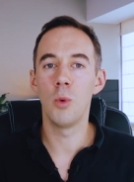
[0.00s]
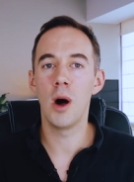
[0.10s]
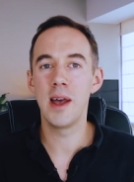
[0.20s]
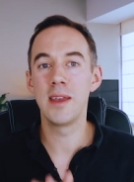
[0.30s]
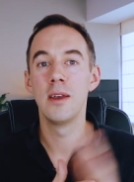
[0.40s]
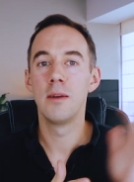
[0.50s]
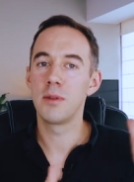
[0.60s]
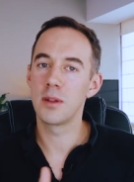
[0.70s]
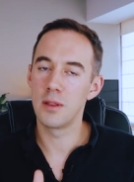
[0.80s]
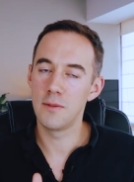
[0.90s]
Why?
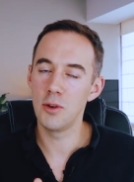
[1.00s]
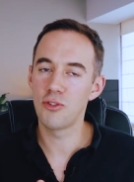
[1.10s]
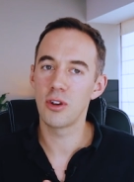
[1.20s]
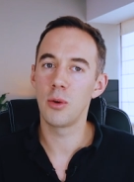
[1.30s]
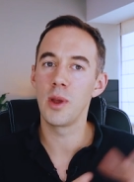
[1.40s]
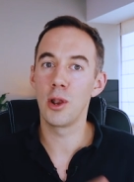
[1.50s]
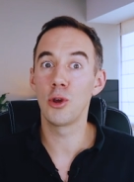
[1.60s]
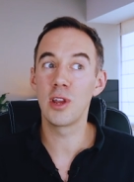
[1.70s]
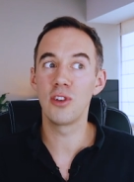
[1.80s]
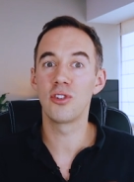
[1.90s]
Because in the future, we are
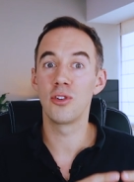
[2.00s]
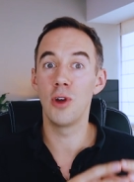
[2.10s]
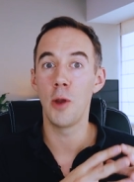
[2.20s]
looking to